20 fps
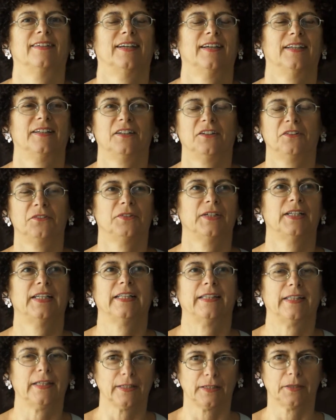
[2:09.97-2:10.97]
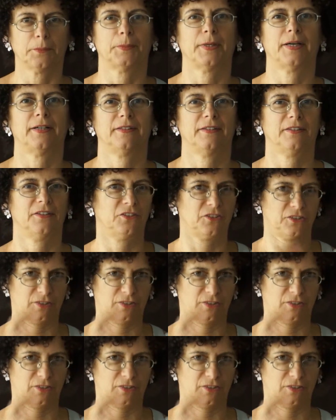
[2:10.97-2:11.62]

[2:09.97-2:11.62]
I don't really think about it, it